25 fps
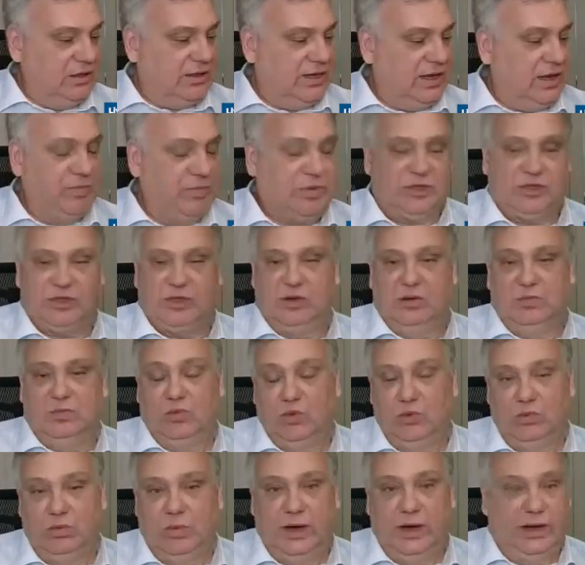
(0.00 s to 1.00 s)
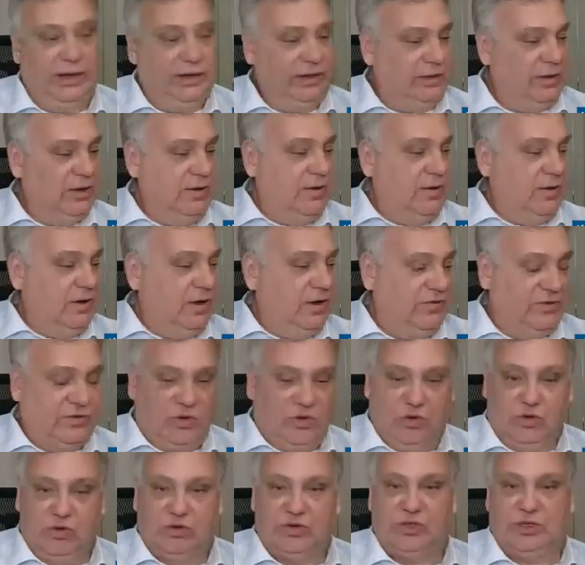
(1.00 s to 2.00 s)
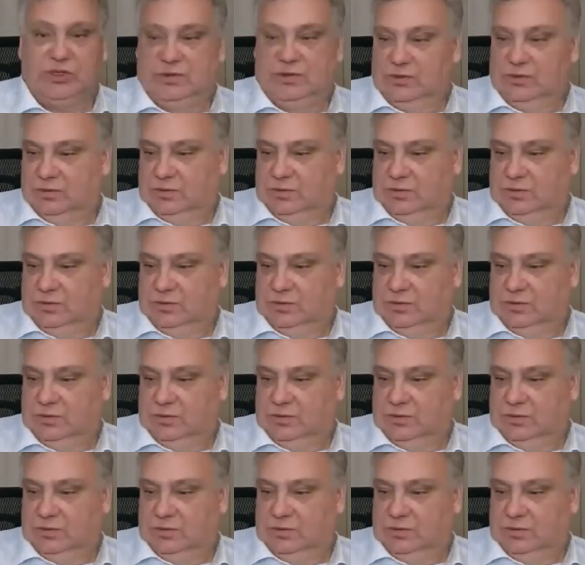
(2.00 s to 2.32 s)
capital Mumbai, of course,